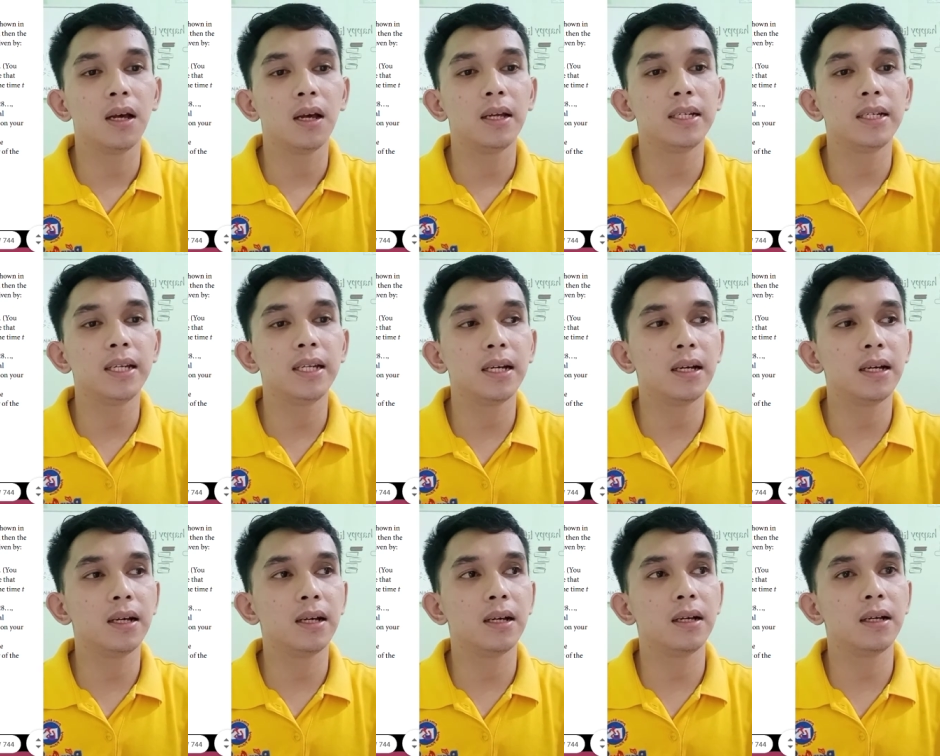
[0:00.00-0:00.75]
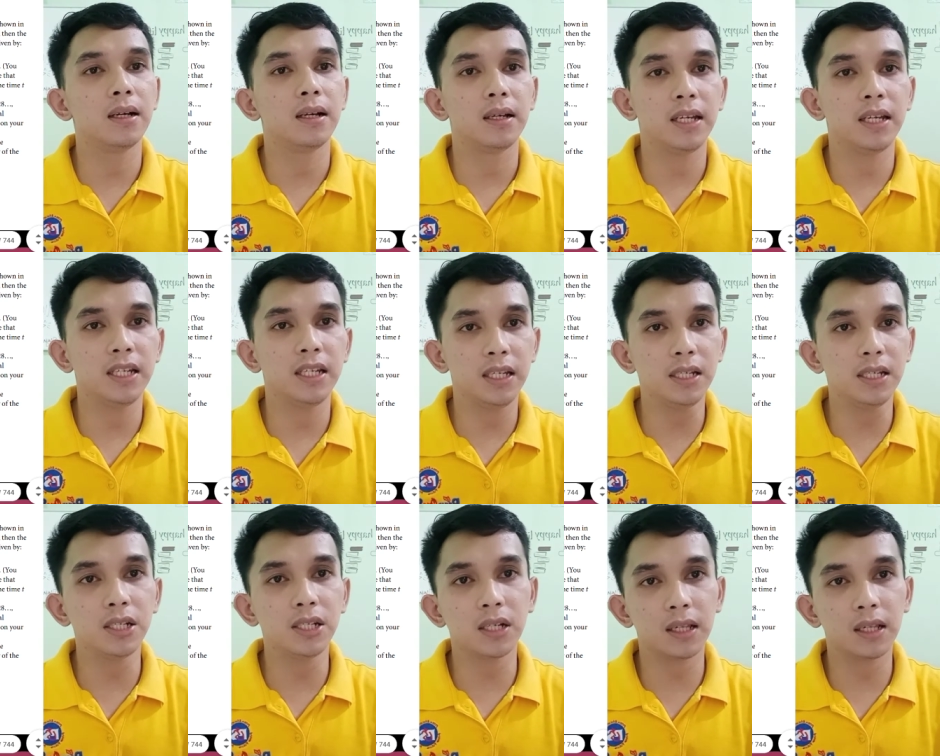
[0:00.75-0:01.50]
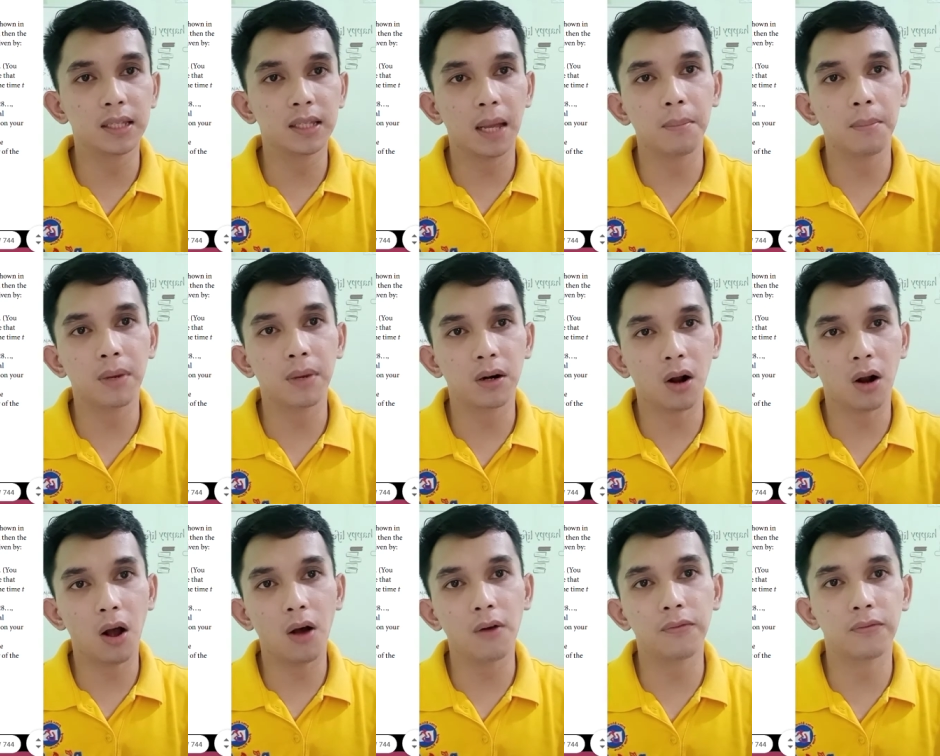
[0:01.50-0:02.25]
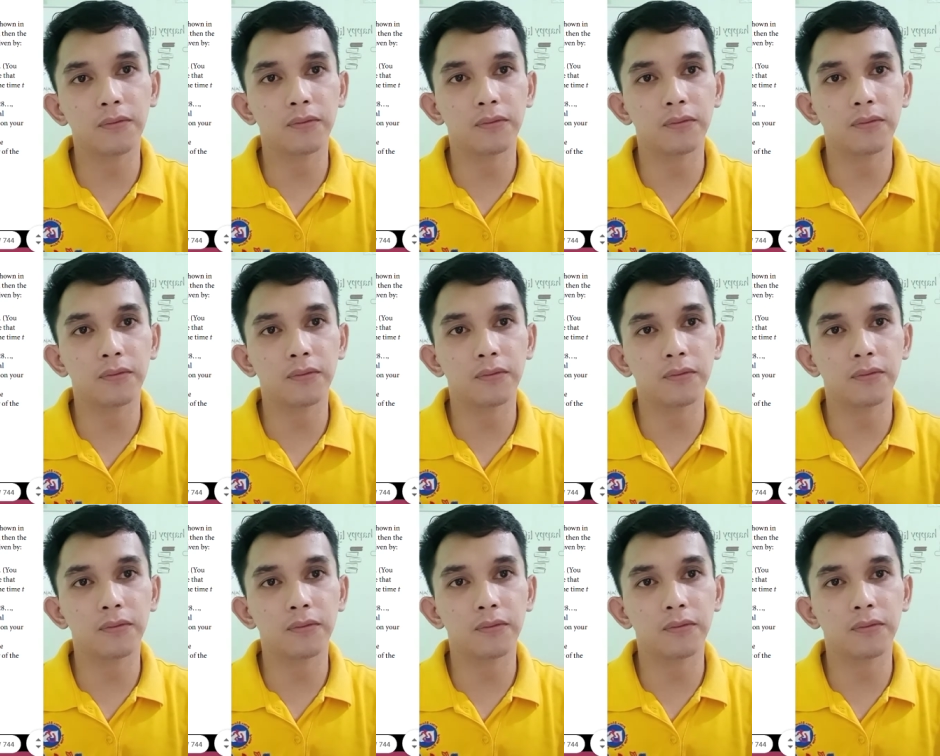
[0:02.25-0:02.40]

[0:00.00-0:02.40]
the initial number of